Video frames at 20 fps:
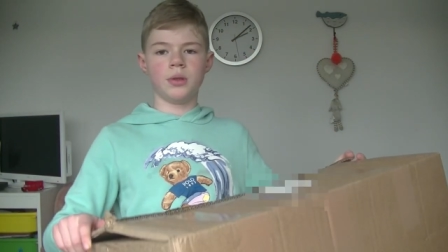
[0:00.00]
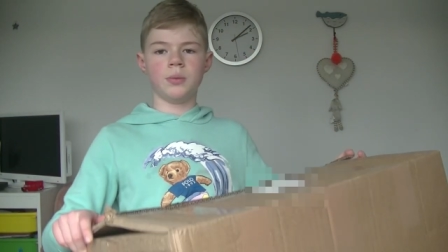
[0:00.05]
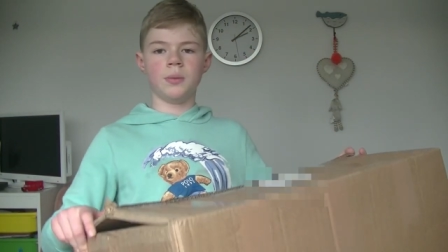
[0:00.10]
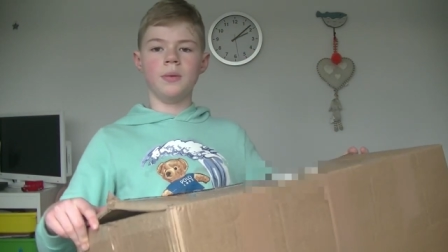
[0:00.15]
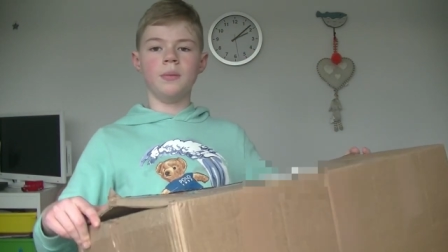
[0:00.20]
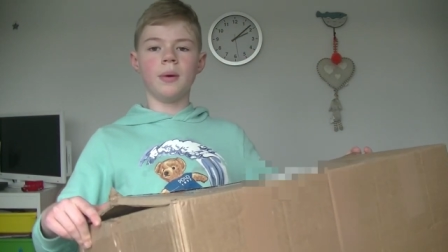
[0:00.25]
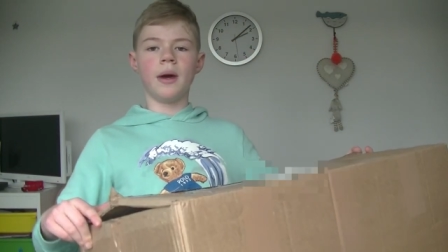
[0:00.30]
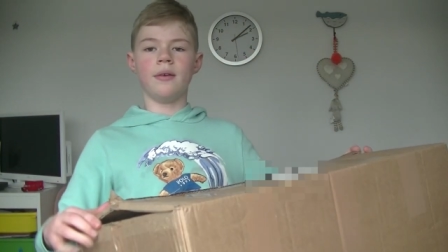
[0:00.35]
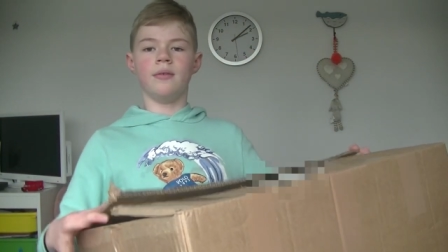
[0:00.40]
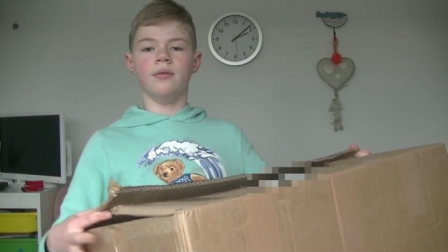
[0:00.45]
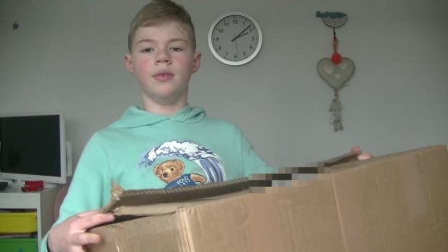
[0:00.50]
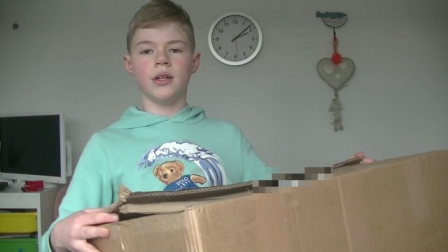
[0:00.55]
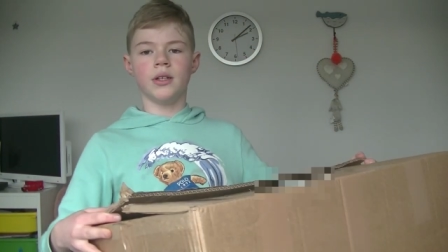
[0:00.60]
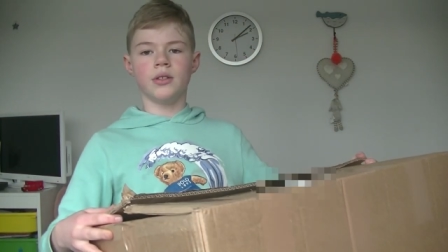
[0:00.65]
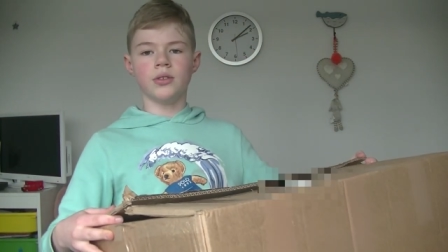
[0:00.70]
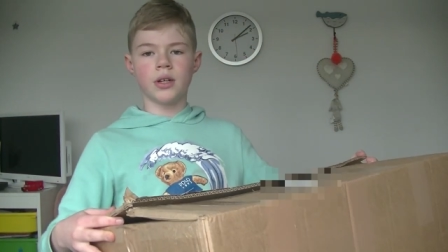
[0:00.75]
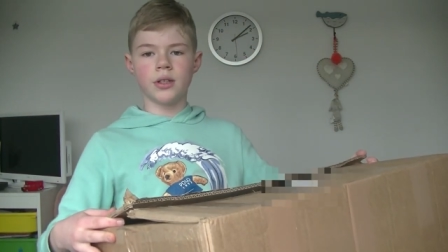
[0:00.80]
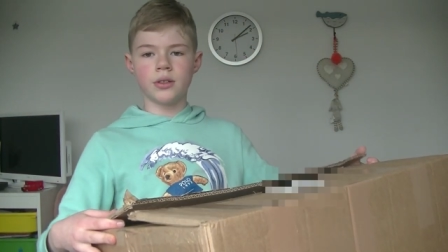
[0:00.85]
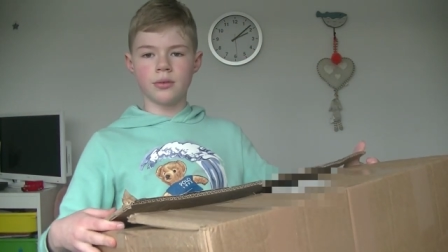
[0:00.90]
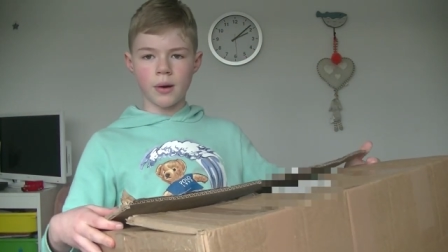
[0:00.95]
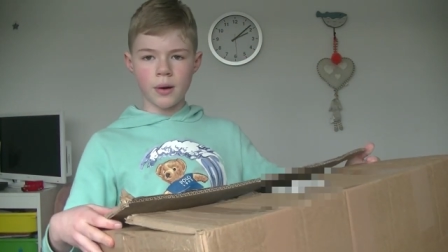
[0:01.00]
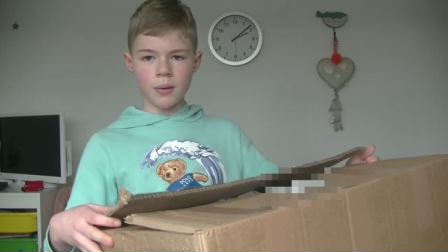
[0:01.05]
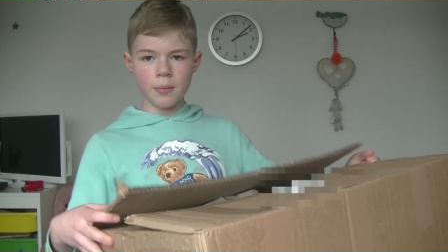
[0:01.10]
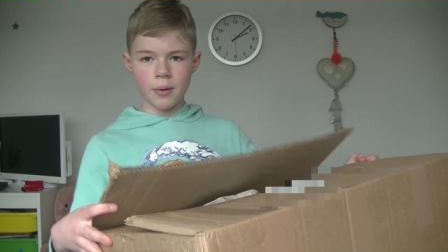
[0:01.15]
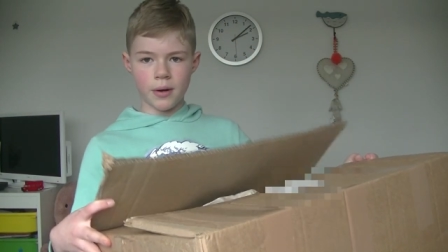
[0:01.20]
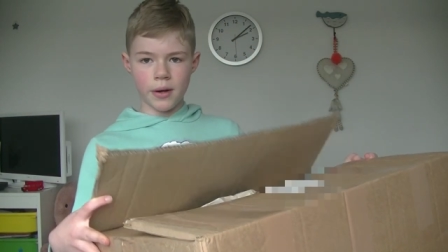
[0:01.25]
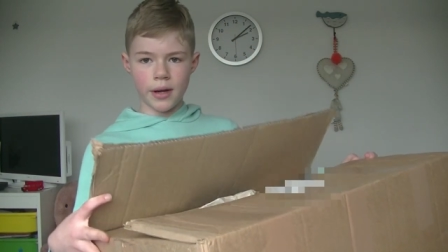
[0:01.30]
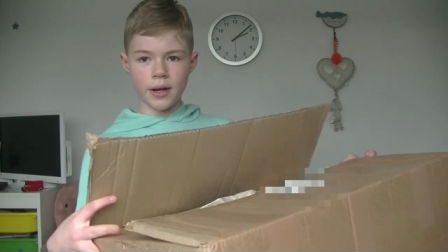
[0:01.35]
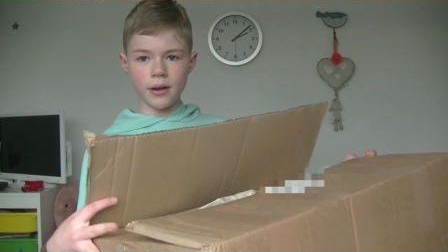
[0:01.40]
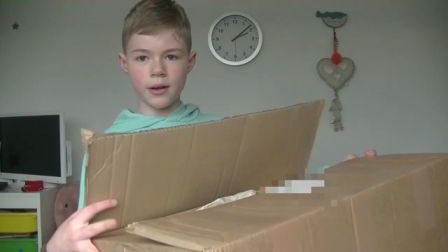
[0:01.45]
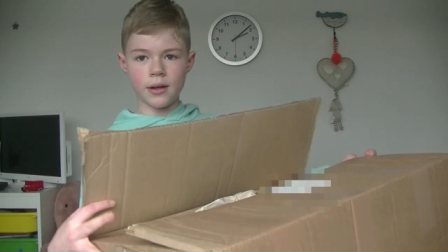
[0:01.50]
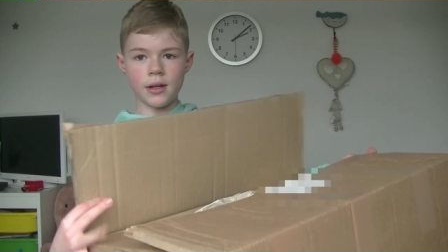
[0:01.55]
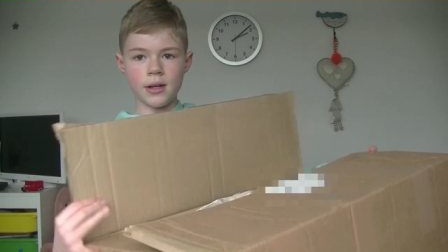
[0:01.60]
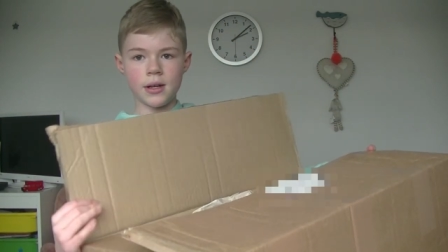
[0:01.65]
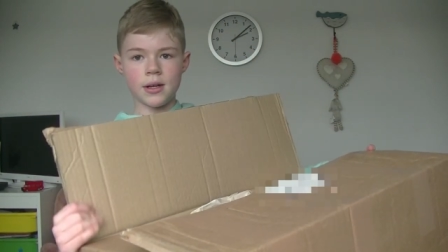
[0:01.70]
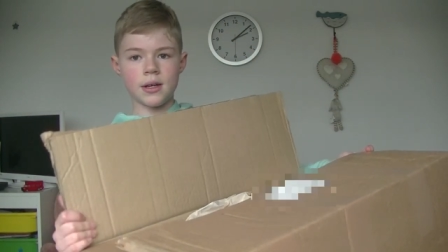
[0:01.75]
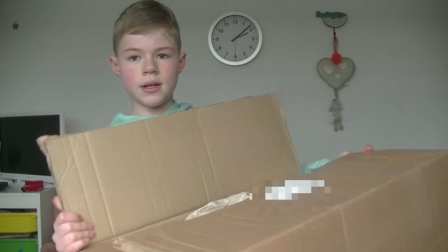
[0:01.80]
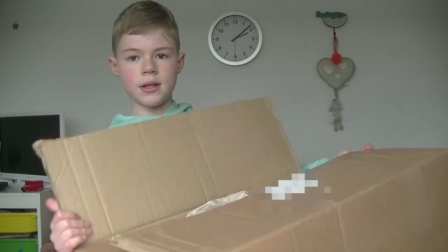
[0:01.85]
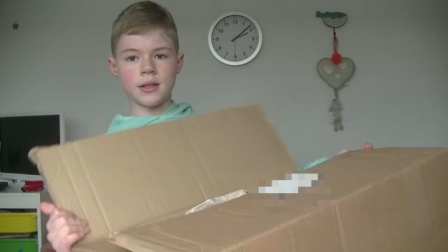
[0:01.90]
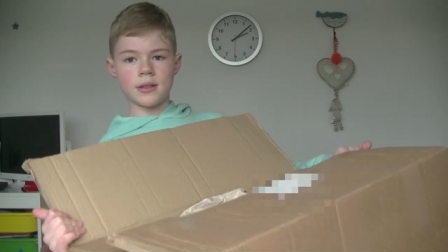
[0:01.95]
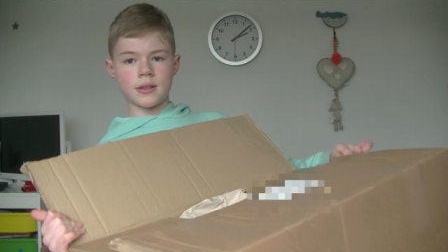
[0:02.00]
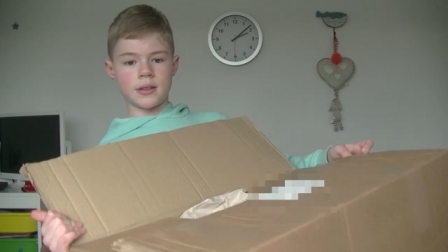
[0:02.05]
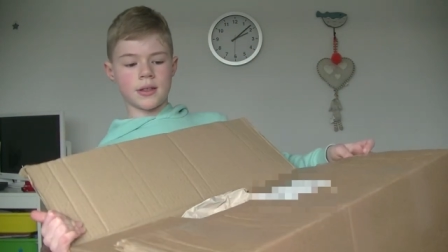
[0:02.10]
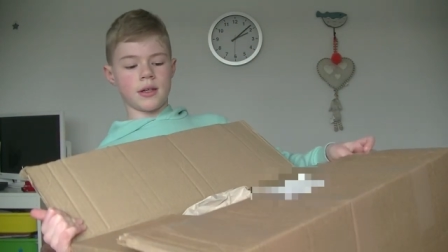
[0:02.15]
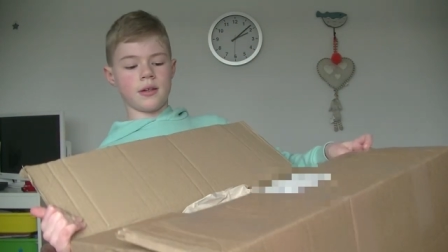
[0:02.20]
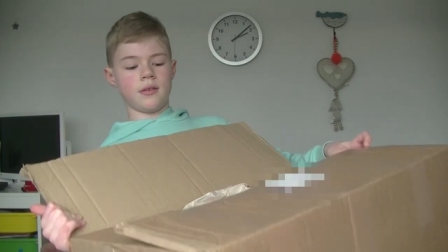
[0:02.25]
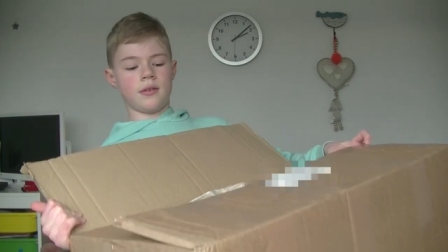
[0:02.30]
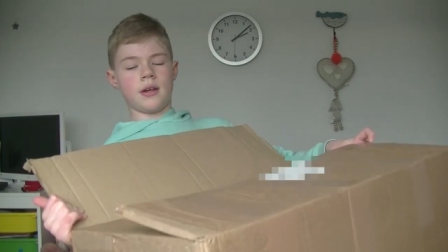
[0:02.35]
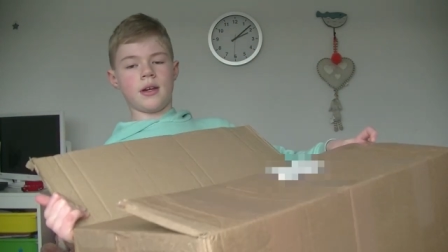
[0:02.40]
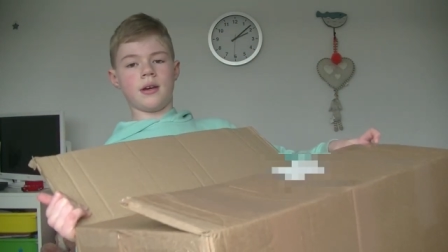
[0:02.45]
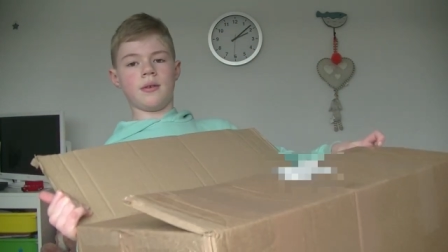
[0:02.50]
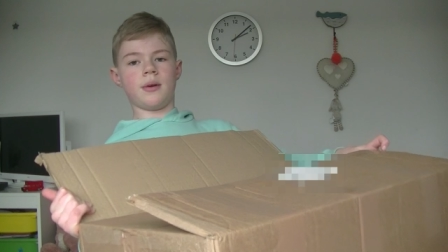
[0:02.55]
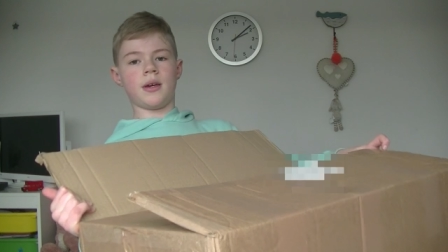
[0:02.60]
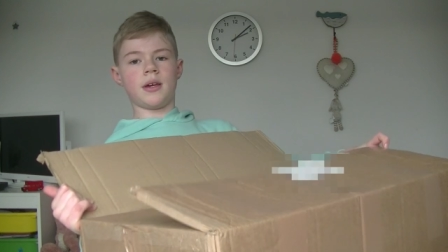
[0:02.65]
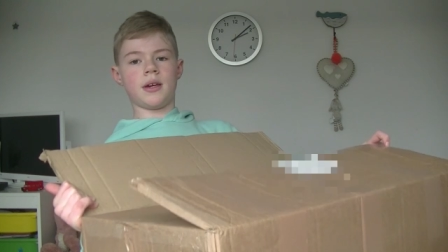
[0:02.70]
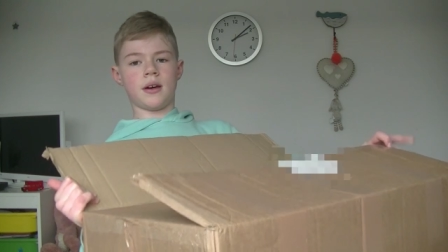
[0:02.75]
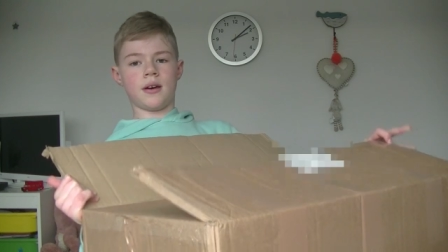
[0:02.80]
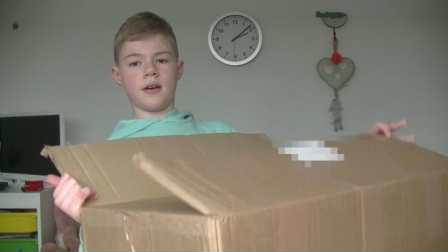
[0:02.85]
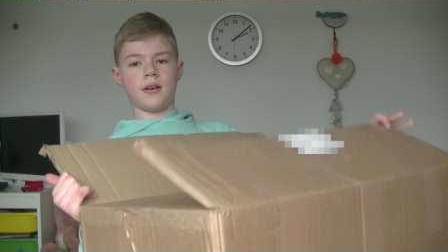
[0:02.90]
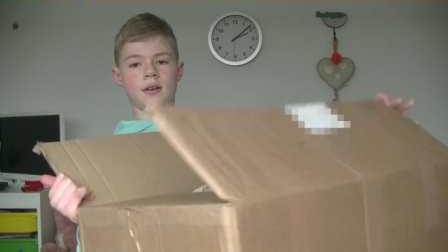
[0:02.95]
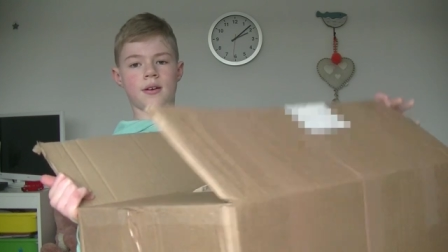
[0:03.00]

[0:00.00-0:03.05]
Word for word: me painfully try to open it. So here we go.